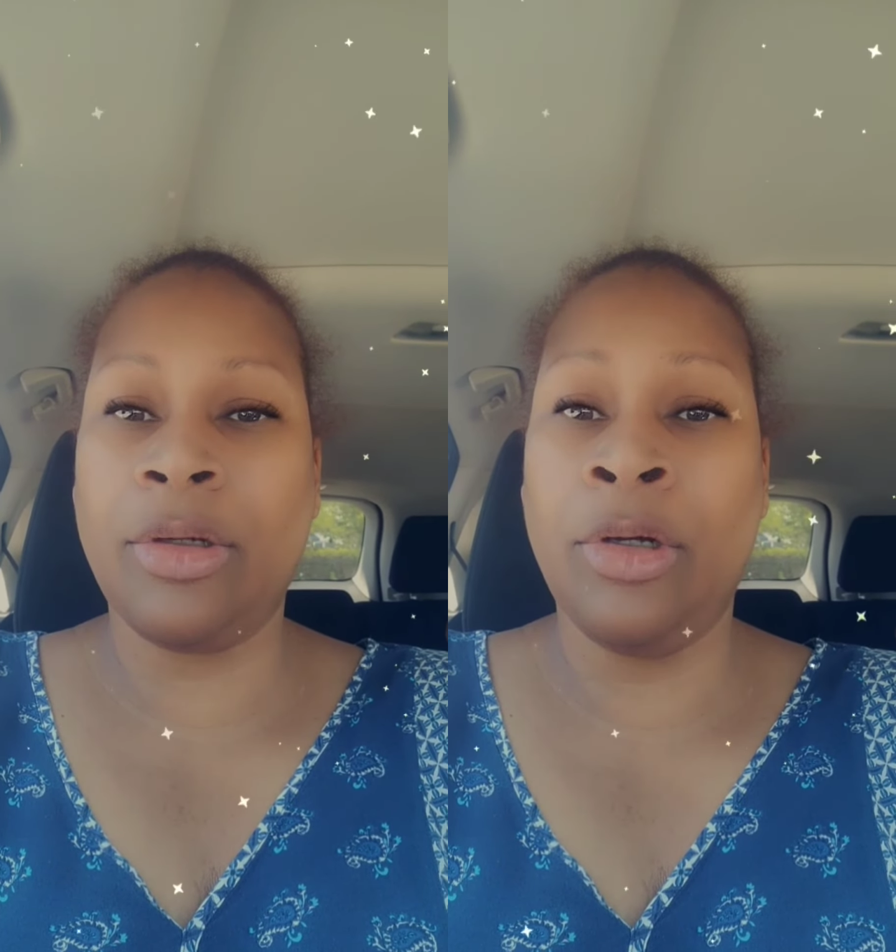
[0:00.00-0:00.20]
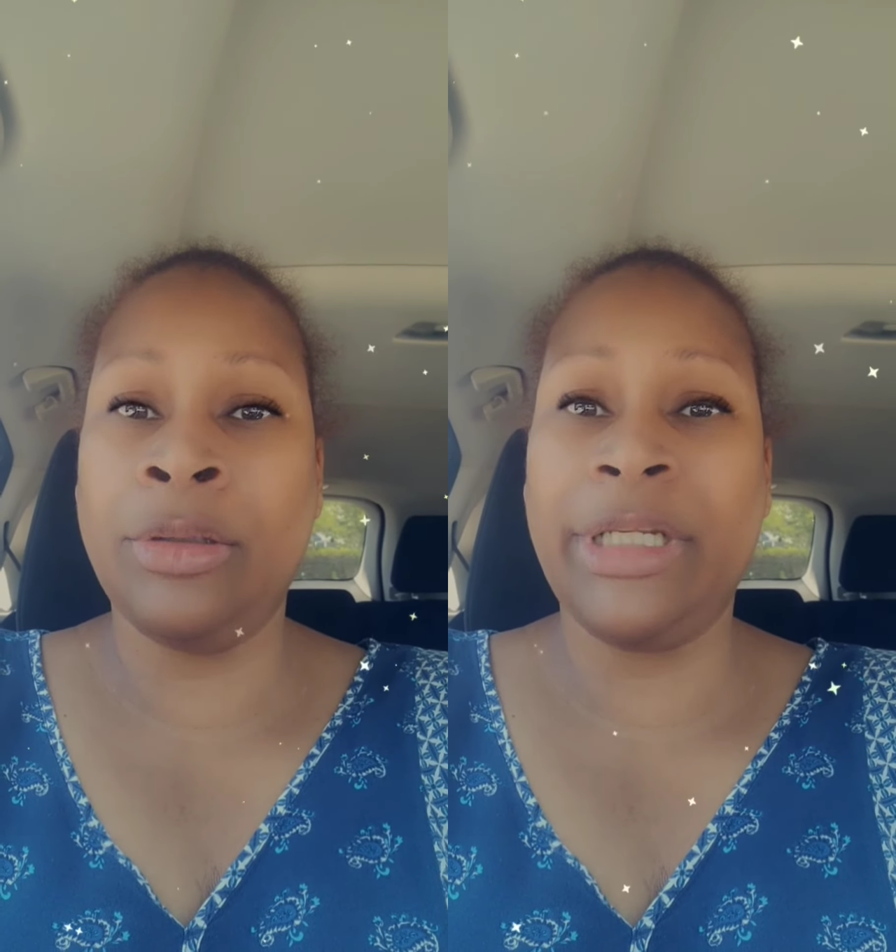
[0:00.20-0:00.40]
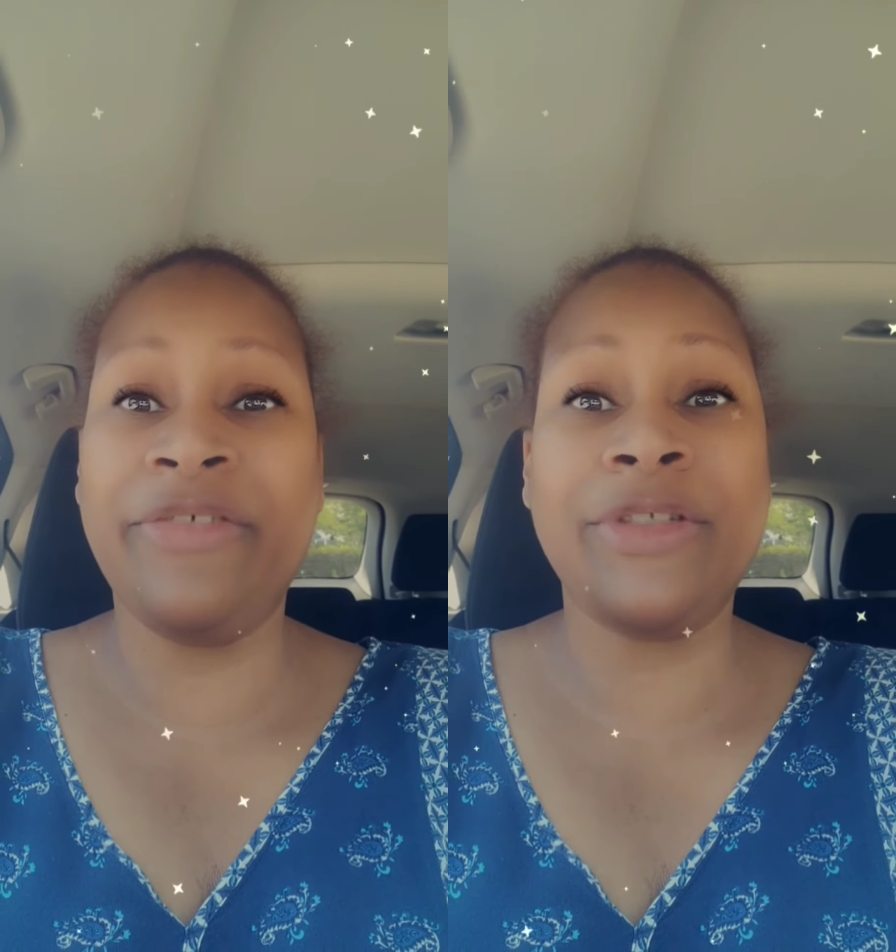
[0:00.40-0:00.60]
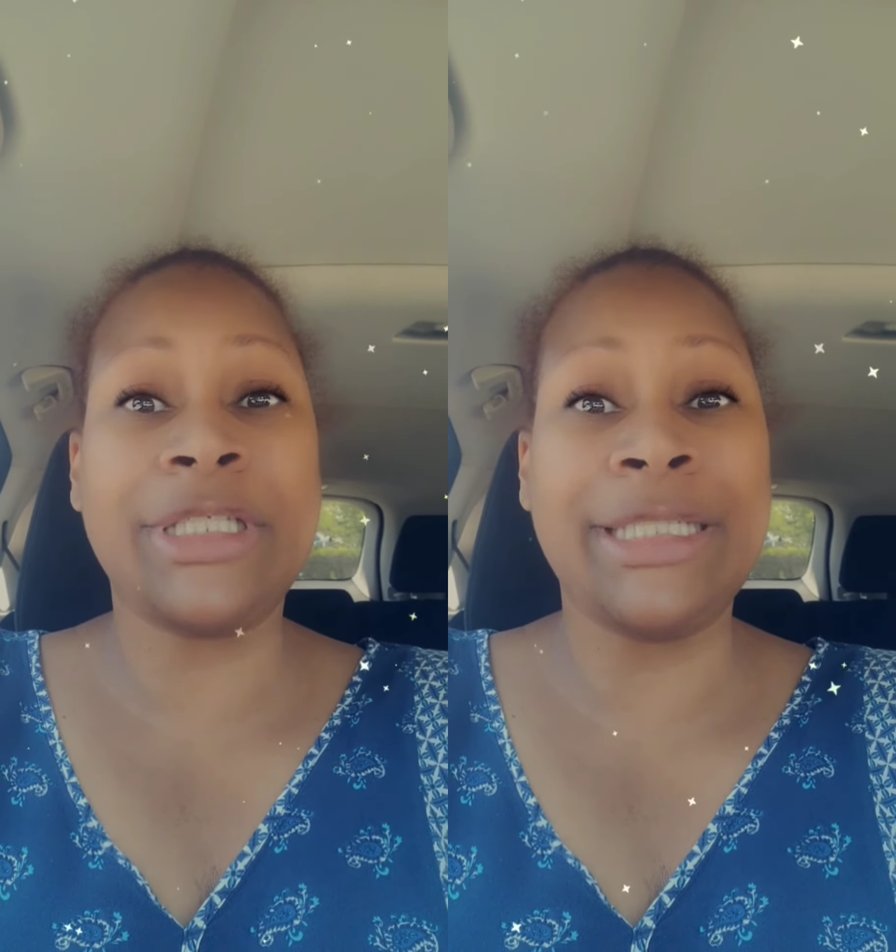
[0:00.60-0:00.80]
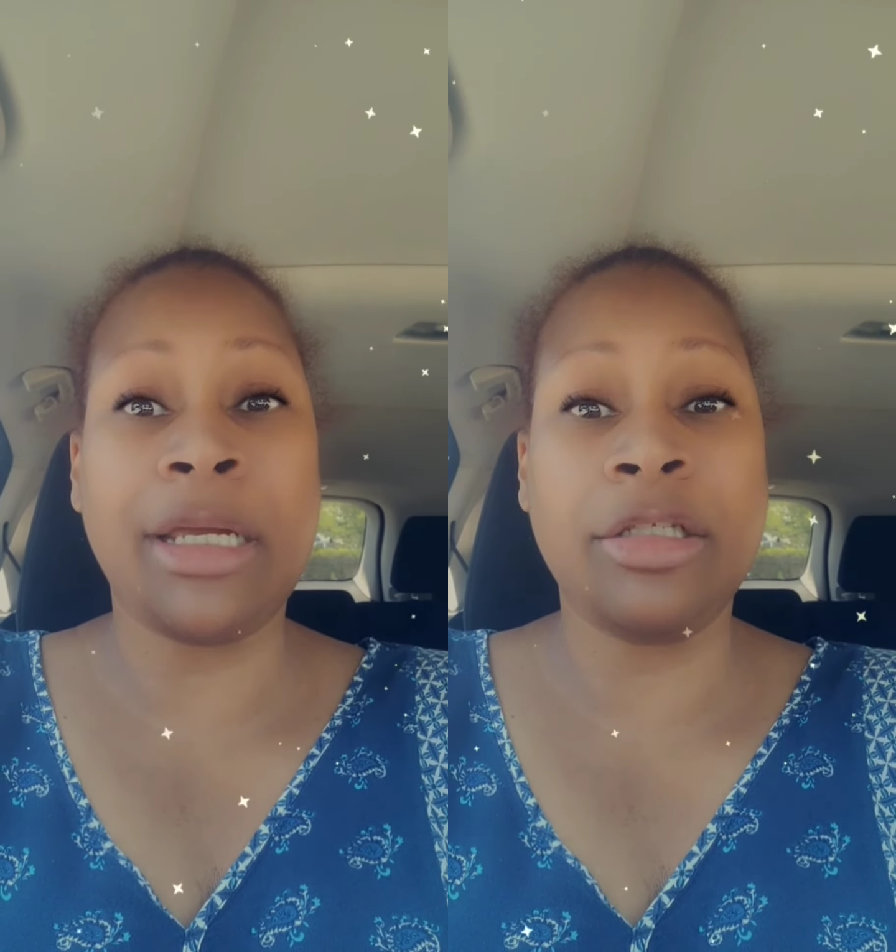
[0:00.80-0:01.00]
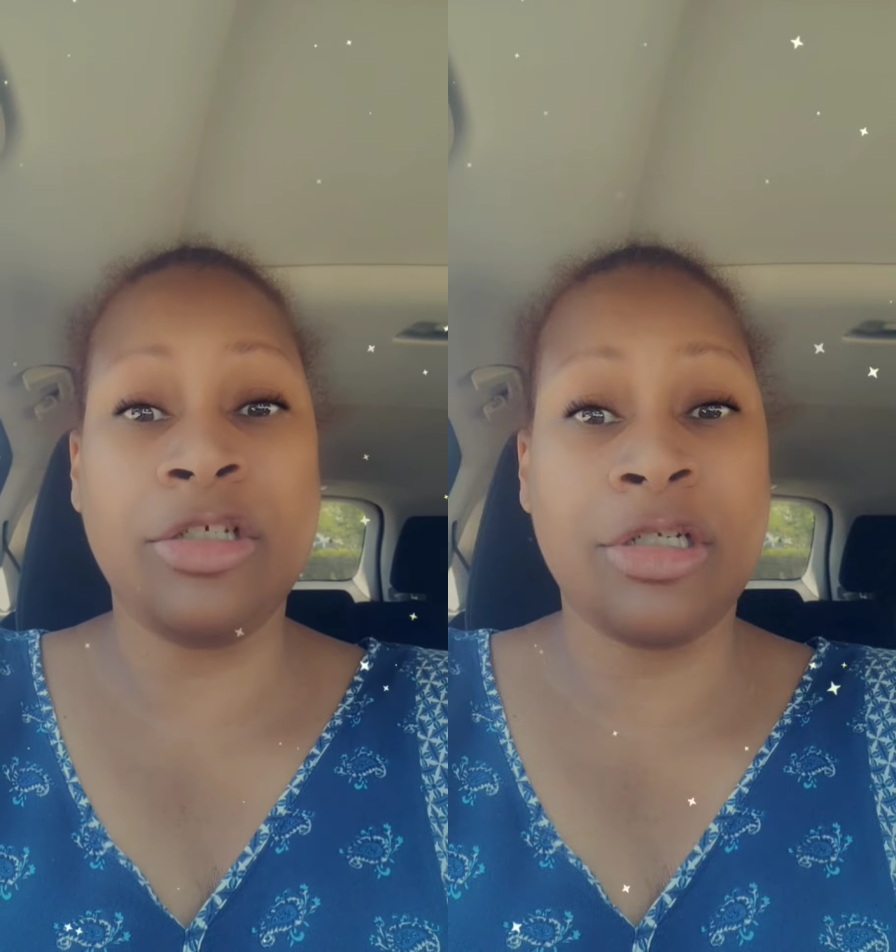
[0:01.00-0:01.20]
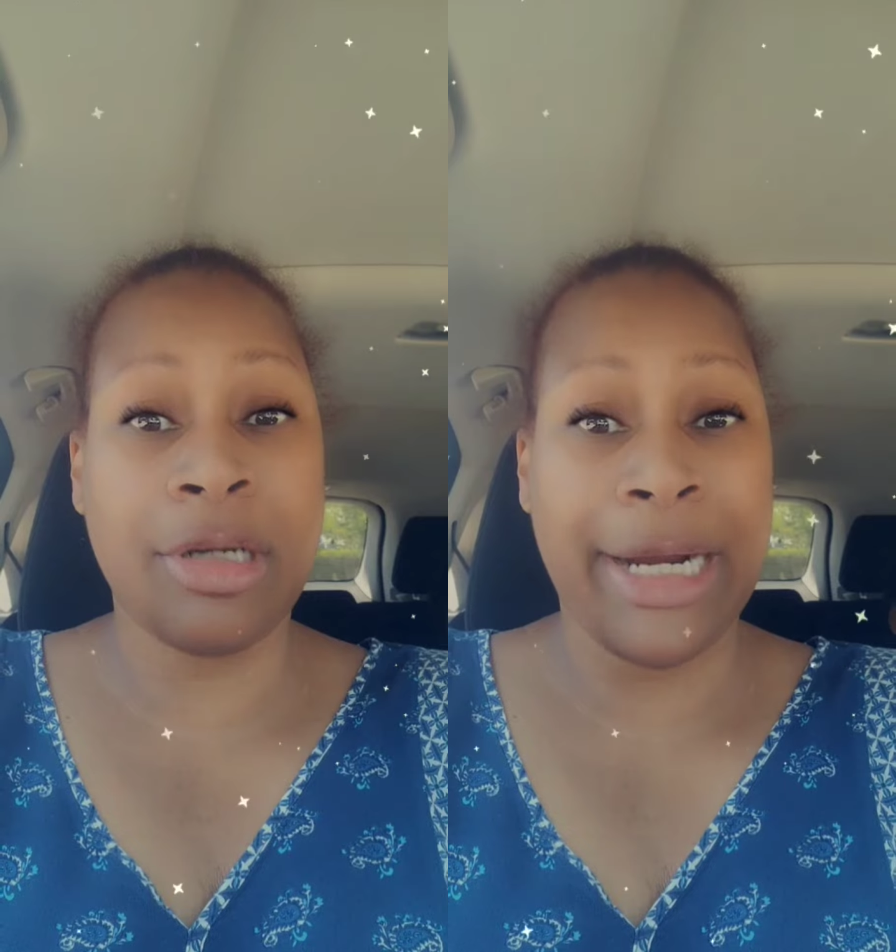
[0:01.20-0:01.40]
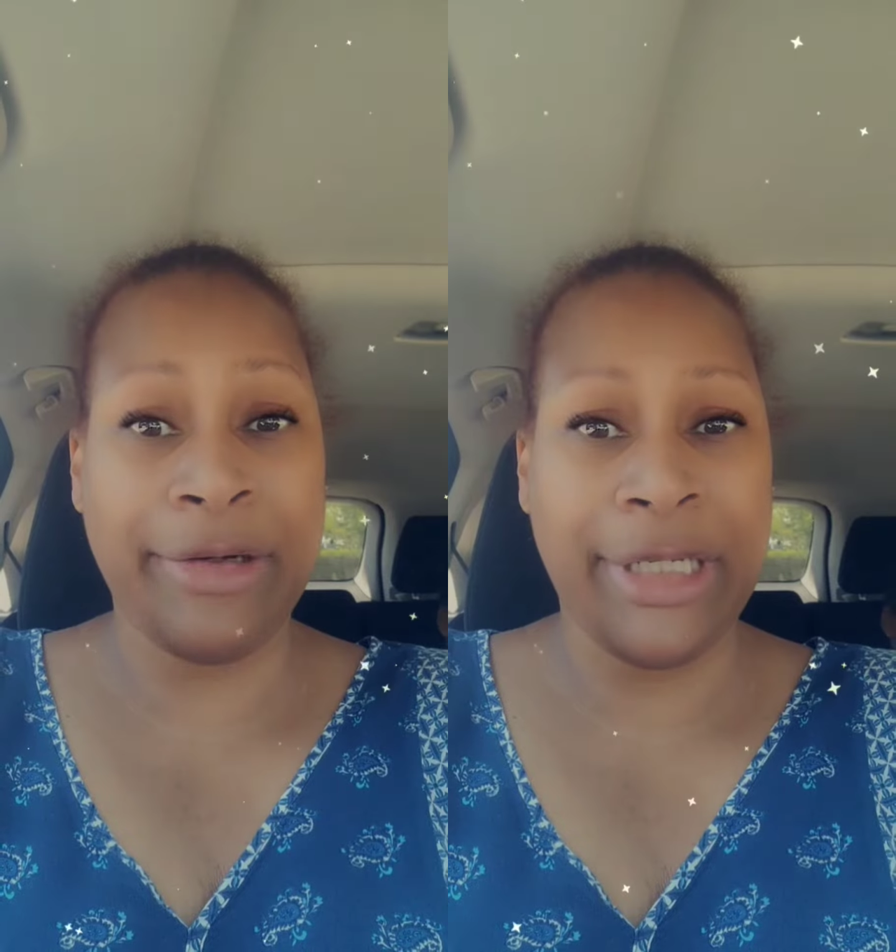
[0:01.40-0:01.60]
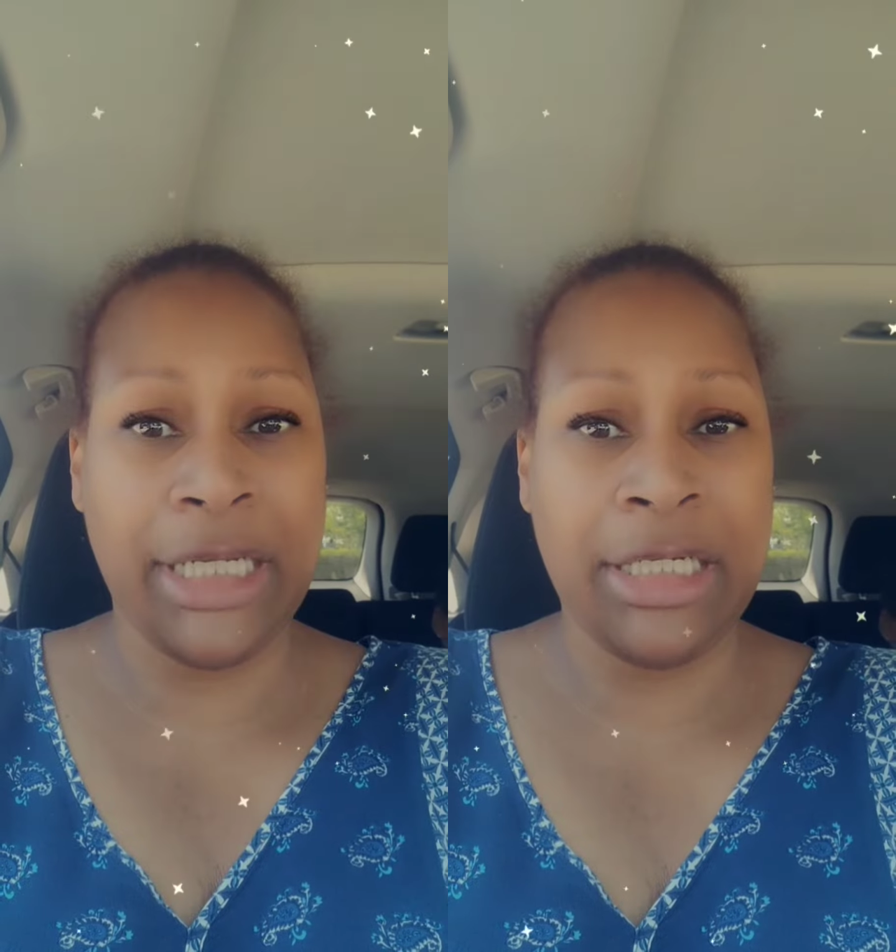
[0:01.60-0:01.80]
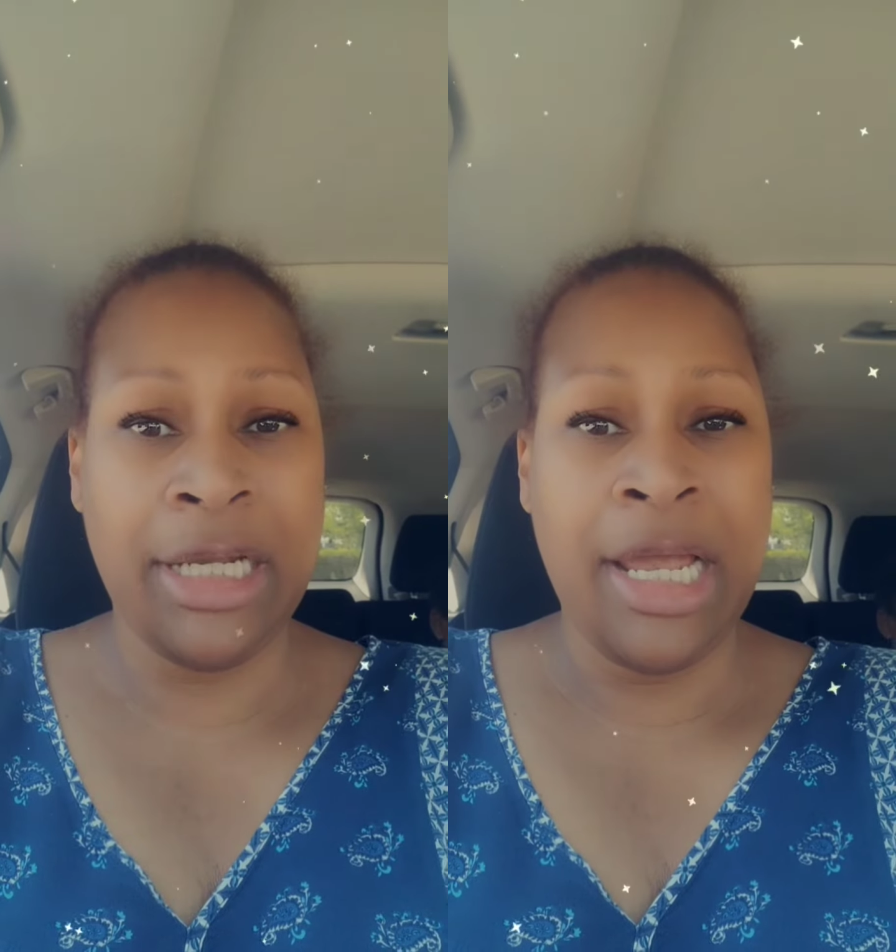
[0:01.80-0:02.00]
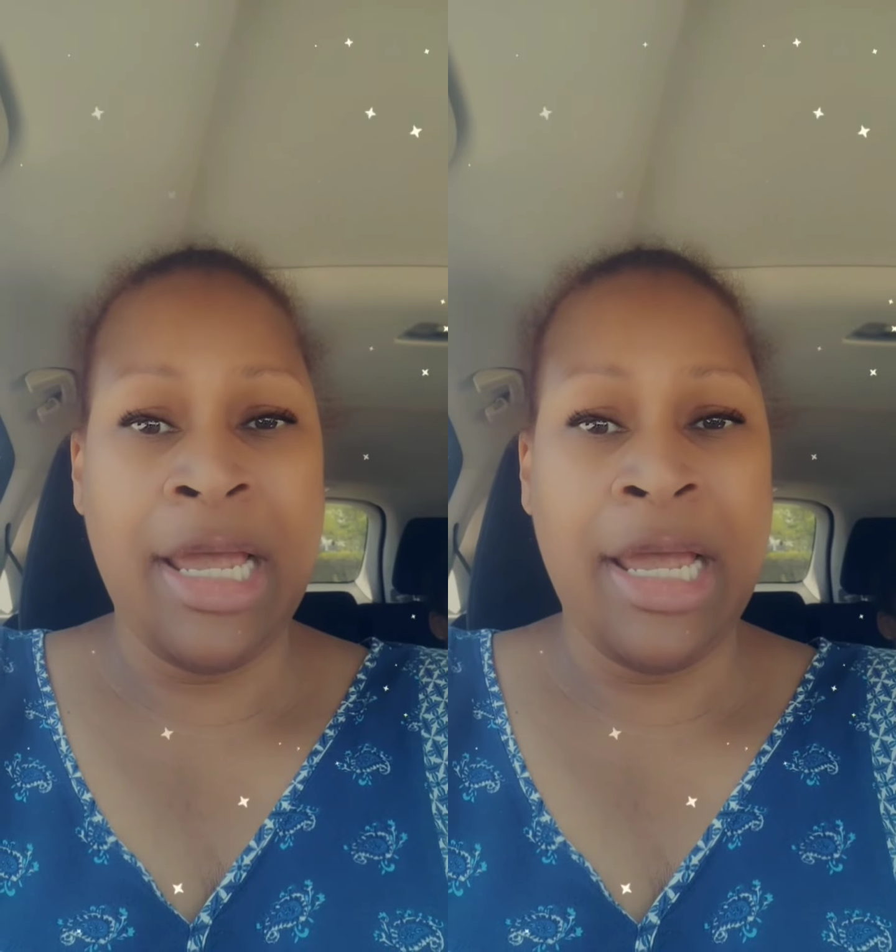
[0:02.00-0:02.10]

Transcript: only if it's not too crowded,